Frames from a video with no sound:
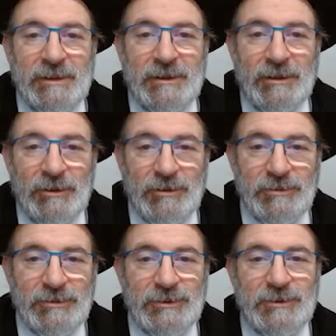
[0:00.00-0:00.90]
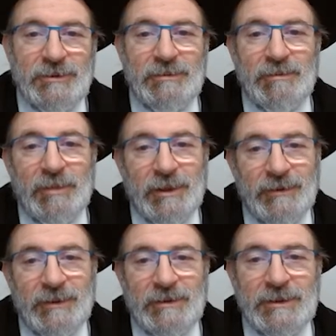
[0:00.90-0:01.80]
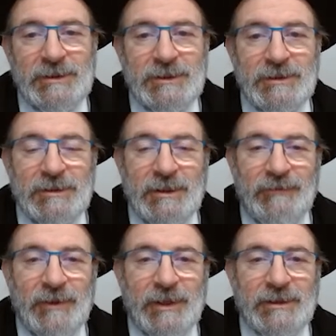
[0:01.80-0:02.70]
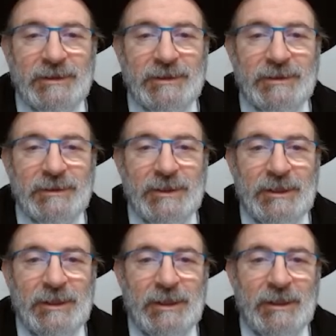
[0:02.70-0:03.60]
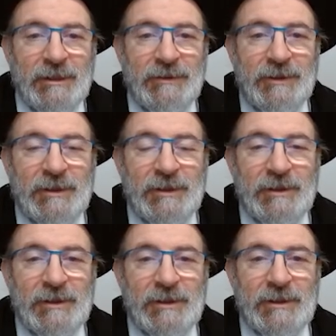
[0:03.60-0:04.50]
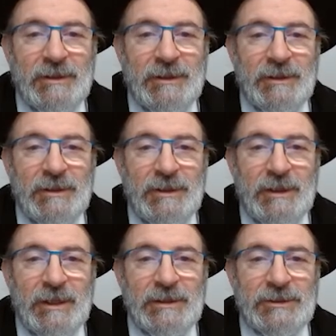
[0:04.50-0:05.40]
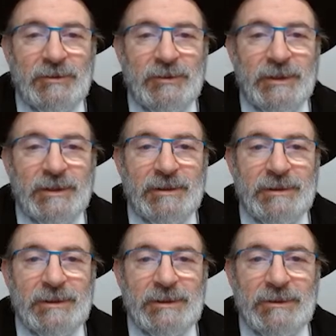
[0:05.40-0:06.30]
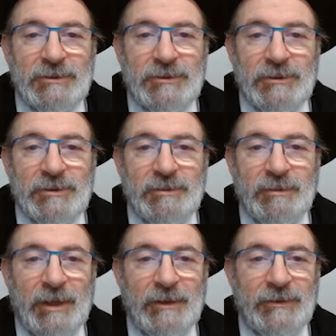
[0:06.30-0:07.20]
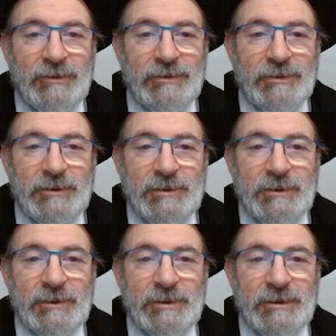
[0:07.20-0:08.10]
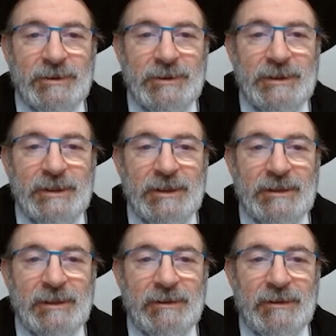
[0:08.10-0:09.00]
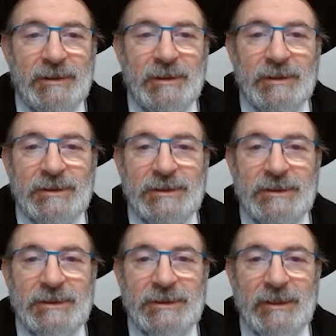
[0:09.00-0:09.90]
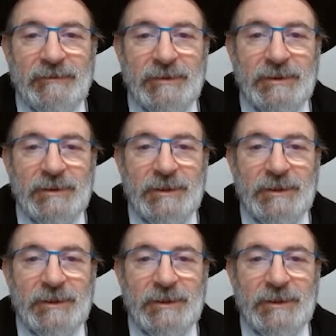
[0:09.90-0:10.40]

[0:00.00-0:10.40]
closed, but there is a flight. The e8 square is controlled by the rook d8 and the knight c7.